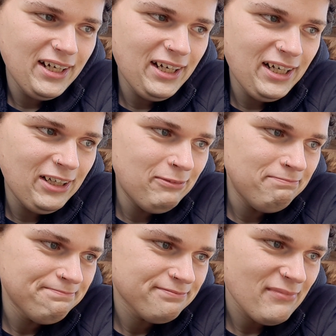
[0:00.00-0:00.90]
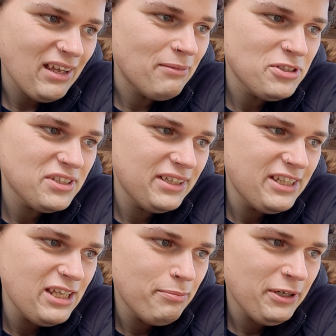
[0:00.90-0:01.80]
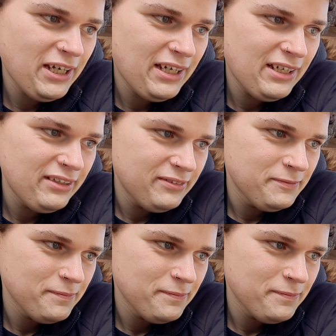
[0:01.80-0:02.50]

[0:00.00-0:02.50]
I'm just gonna keep I